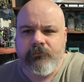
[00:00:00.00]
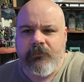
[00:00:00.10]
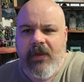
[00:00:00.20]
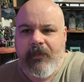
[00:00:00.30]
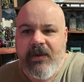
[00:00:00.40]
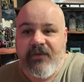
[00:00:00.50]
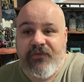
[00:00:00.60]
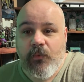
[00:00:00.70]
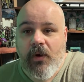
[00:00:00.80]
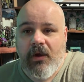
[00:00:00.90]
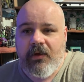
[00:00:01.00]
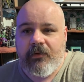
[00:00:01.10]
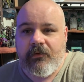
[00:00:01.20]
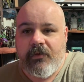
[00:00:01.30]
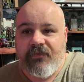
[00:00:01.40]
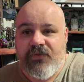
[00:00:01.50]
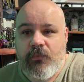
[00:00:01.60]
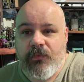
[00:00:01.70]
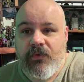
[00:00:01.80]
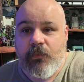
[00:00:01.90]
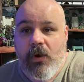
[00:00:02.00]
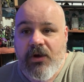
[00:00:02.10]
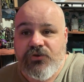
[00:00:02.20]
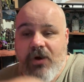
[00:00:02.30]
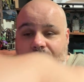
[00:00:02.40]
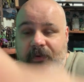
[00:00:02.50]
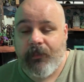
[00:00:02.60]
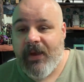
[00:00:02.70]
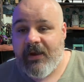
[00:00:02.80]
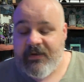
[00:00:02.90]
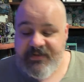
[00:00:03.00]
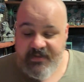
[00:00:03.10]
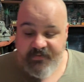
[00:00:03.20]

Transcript: I mean, if you wanna drop your panties, that's